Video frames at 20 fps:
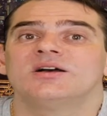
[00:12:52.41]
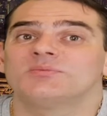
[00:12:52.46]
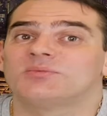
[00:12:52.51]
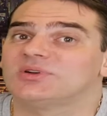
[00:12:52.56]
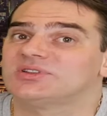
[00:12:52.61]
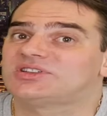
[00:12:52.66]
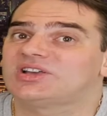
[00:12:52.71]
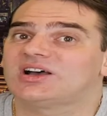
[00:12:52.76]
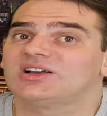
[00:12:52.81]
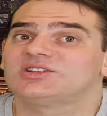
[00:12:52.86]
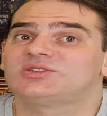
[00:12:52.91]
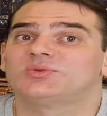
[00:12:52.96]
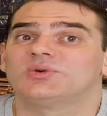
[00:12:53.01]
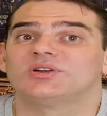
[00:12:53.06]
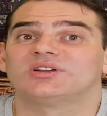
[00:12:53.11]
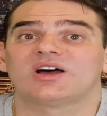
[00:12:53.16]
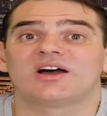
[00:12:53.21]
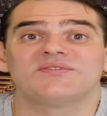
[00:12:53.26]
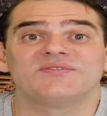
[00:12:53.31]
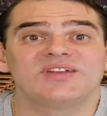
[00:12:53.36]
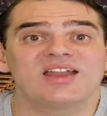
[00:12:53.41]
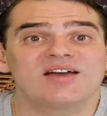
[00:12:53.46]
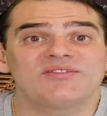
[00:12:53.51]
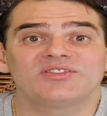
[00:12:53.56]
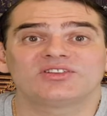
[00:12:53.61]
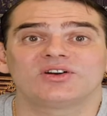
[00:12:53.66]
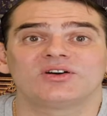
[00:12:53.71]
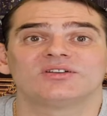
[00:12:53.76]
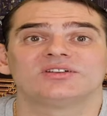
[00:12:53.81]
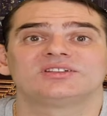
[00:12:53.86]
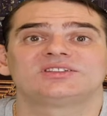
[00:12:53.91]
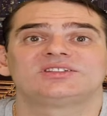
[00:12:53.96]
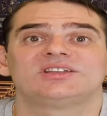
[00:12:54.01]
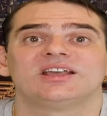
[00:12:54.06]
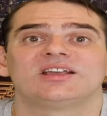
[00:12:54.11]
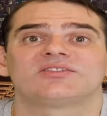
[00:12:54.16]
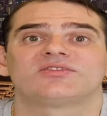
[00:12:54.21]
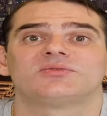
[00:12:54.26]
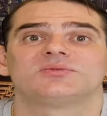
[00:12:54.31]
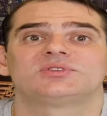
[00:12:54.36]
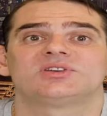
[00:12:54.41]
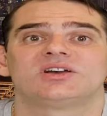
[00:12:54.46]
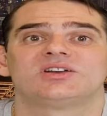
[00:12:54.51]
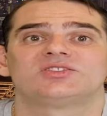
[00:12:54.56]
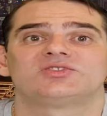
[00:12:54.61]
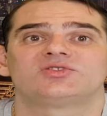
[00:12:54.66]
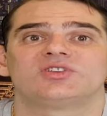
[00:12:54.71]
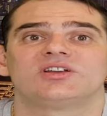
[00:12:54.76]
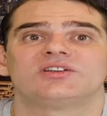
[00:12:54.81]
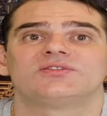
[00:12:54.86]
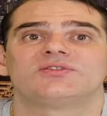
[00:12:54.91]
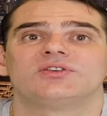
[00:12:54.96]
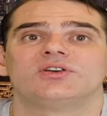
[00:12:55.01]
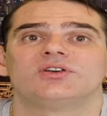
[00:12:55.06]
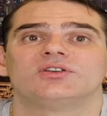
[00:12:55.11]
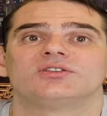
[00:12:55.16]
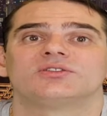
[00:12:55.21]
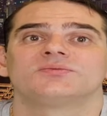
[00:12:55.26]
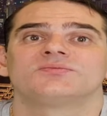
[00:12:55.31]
but touch wood, I've never gotten sick from Thai street food.